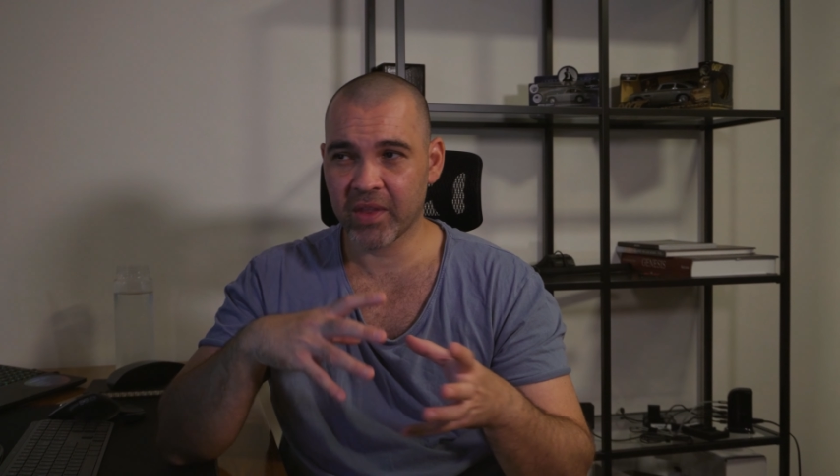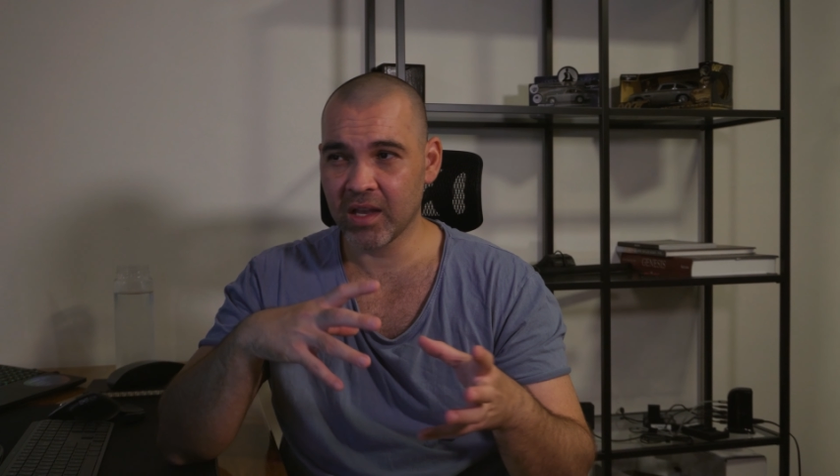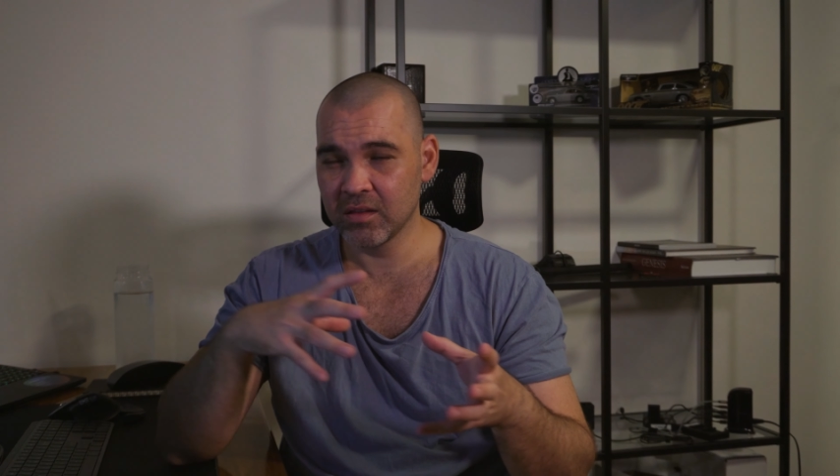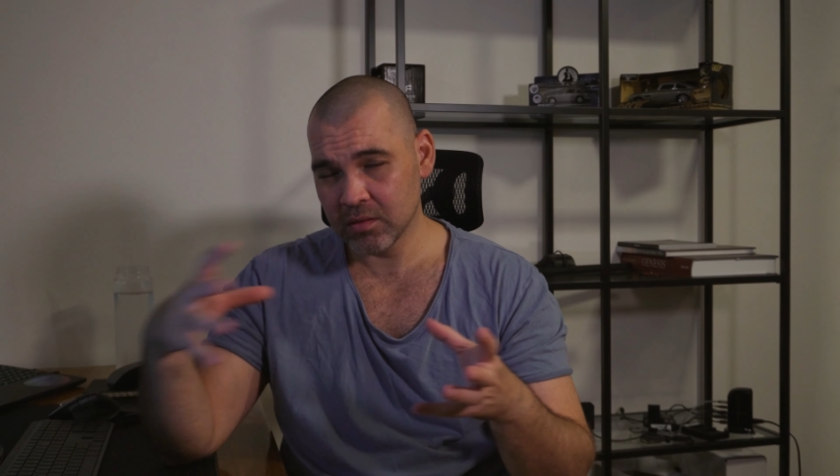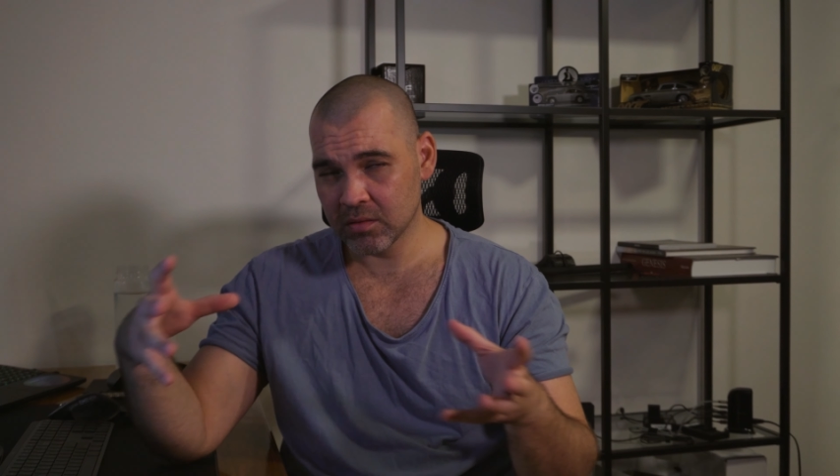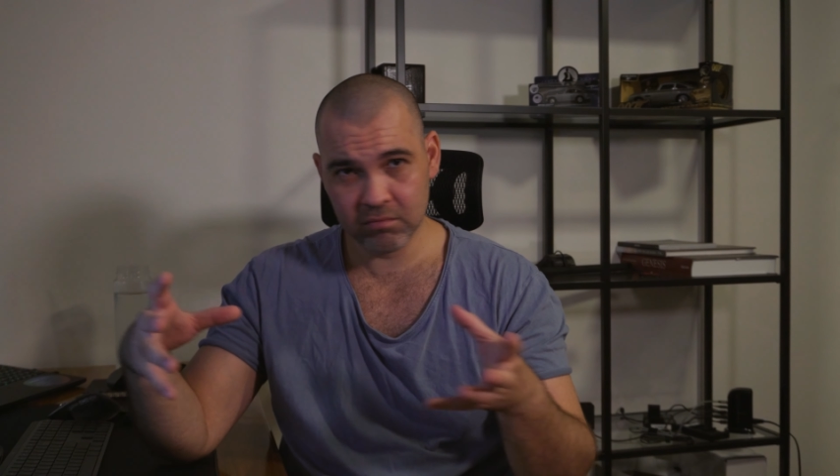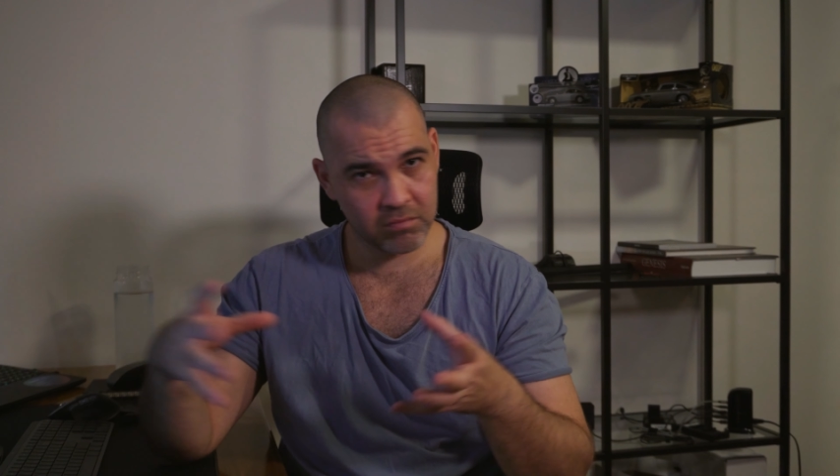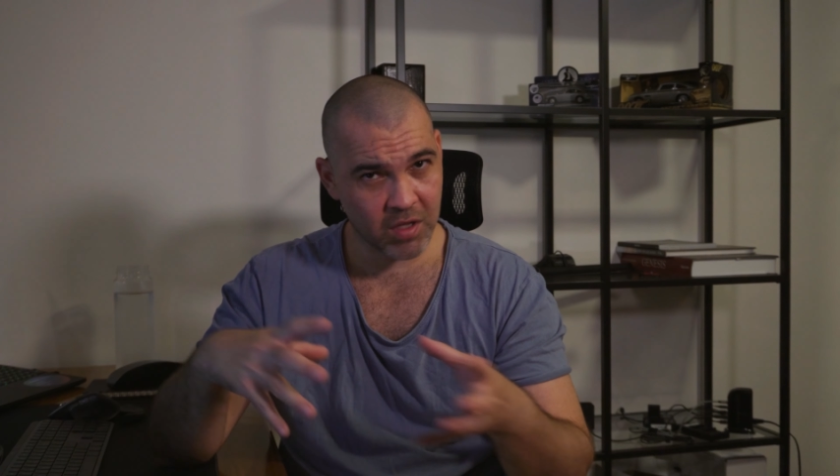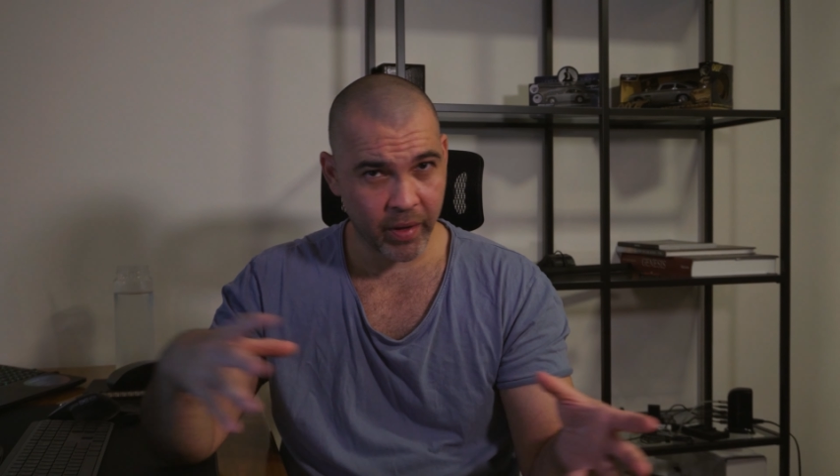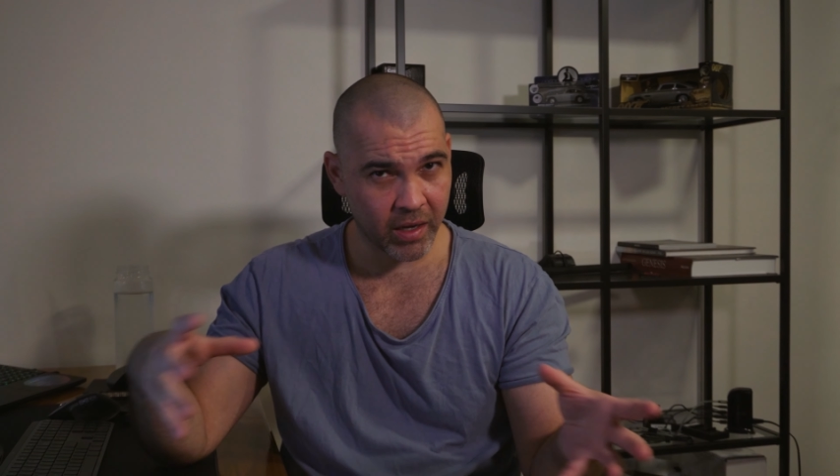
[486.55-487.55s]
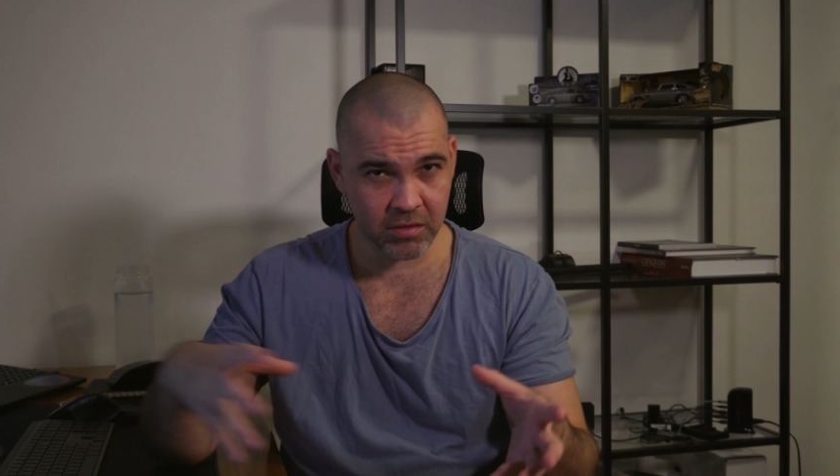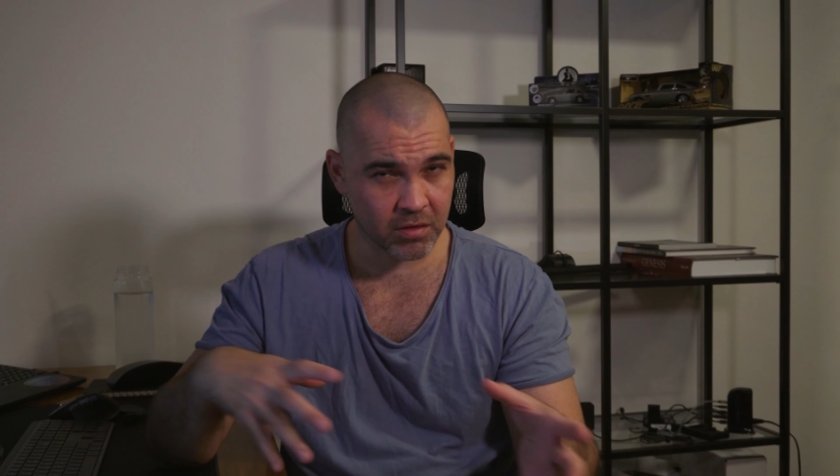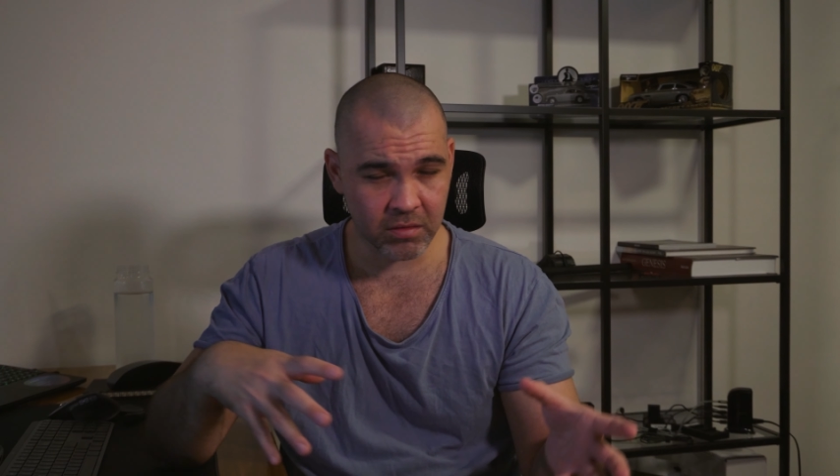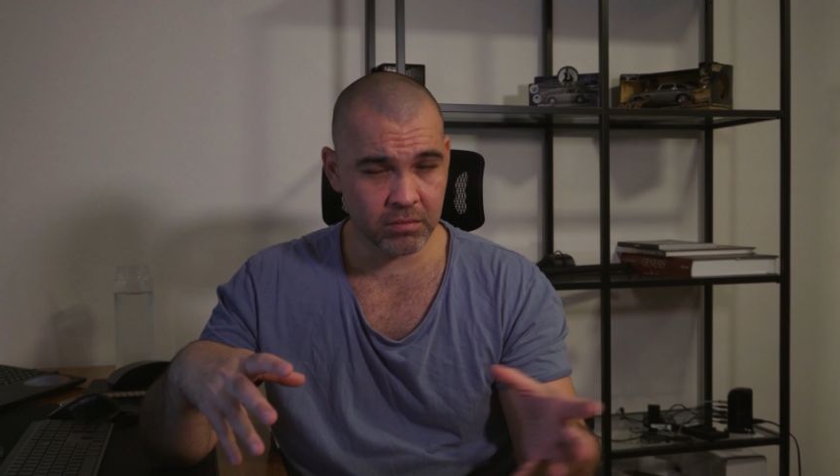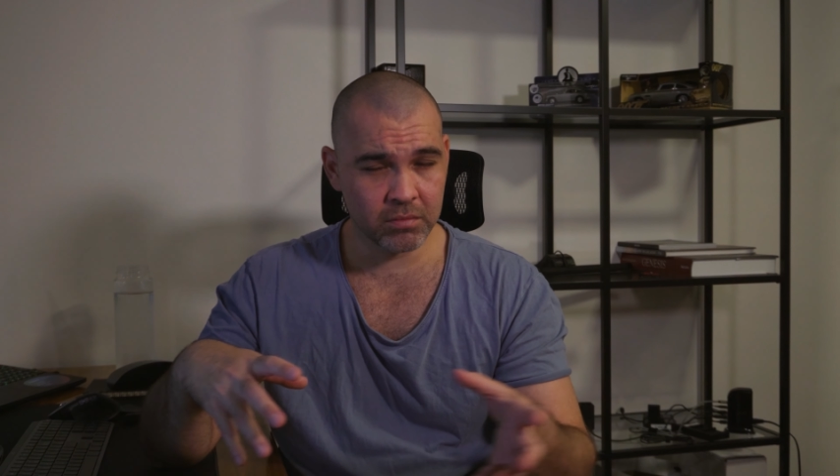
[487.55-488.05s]
And this depends
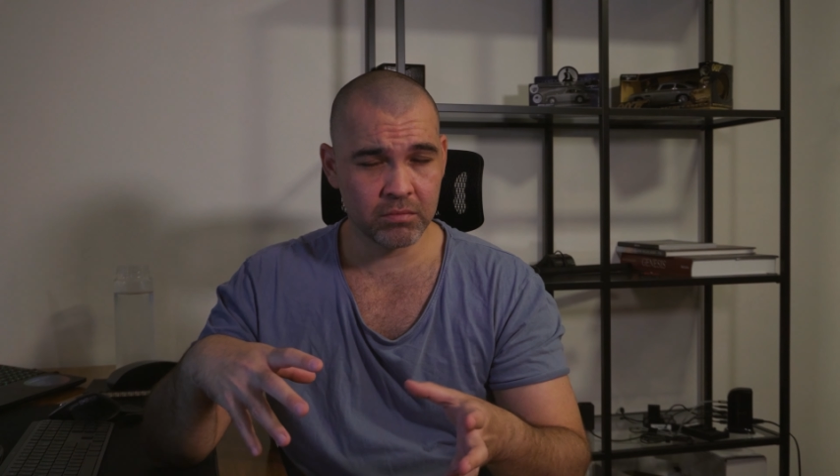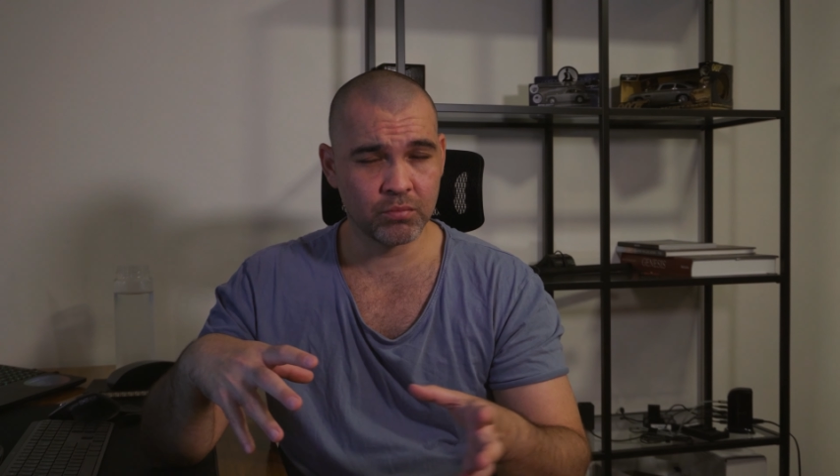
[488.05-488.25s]
on